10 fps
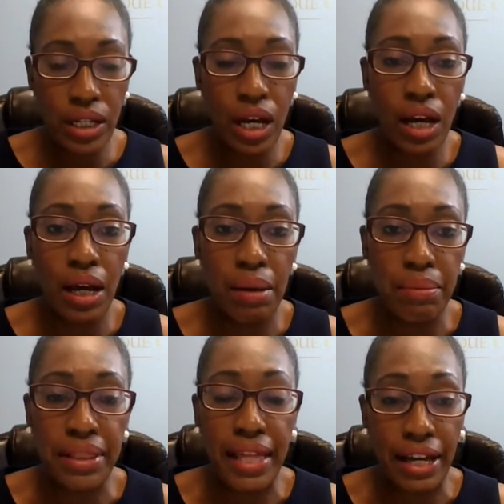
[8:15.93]

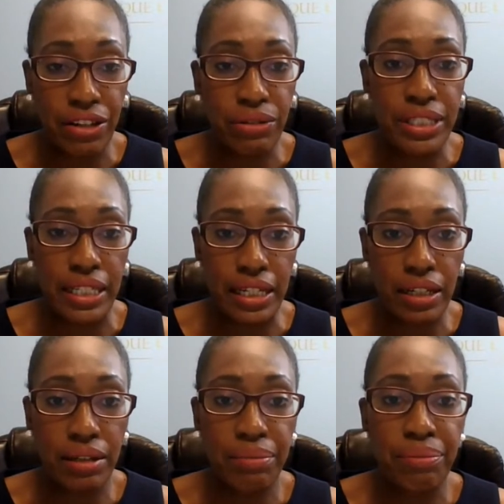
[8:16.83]
that you
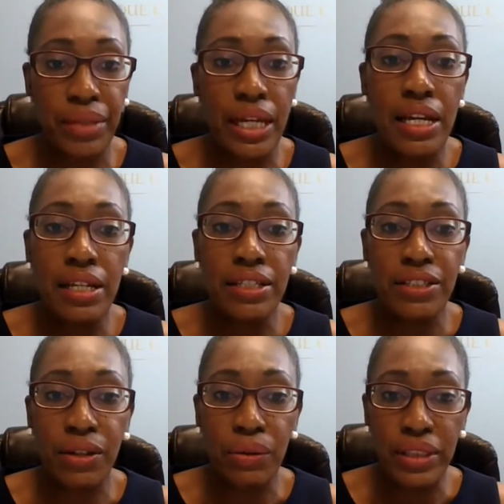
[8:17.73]
seek.
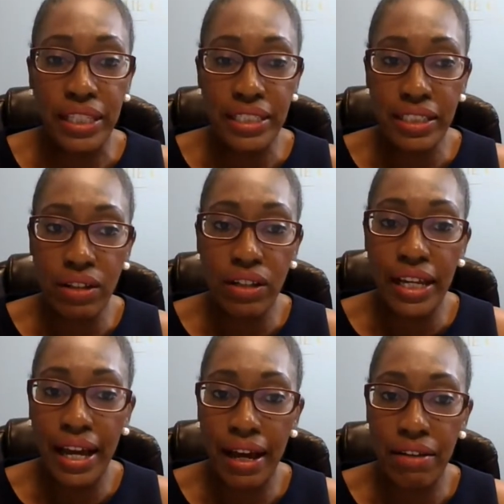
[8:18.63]
So, this is all I
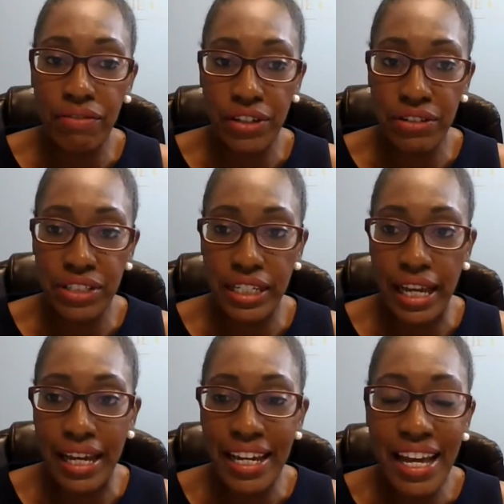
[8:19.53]
have for you
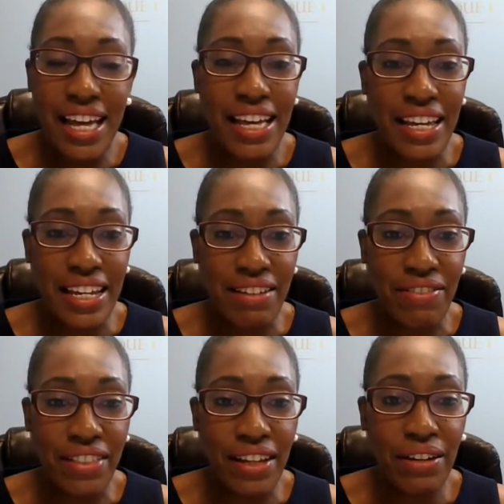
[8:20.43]
today. If
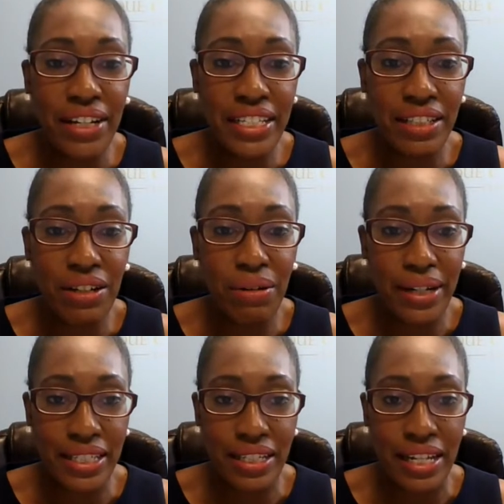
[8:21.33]
there is a
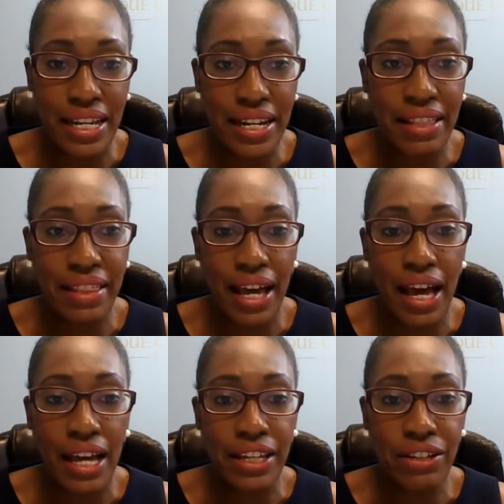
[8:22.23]
question
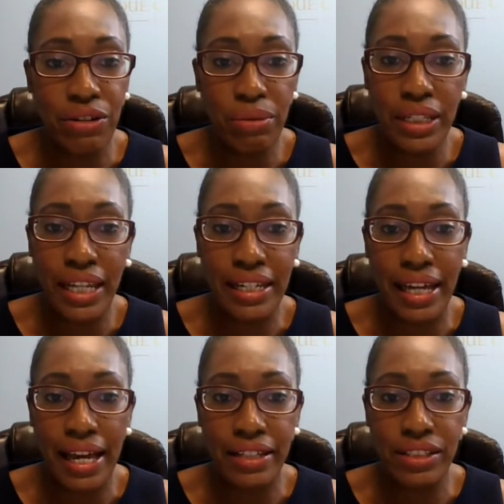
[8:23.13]
that you would like
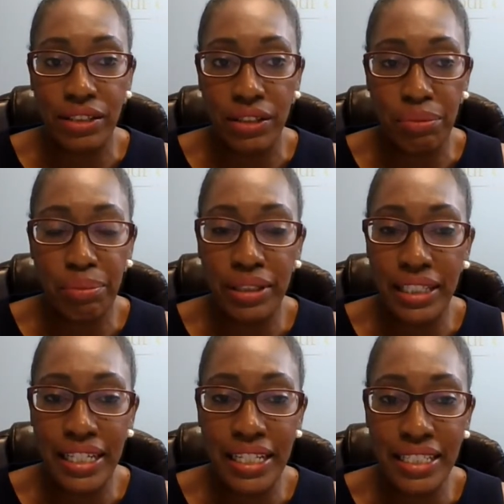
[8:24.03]
answered,
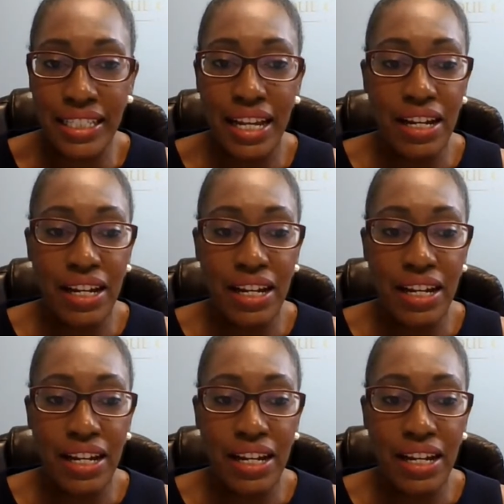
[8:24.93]
please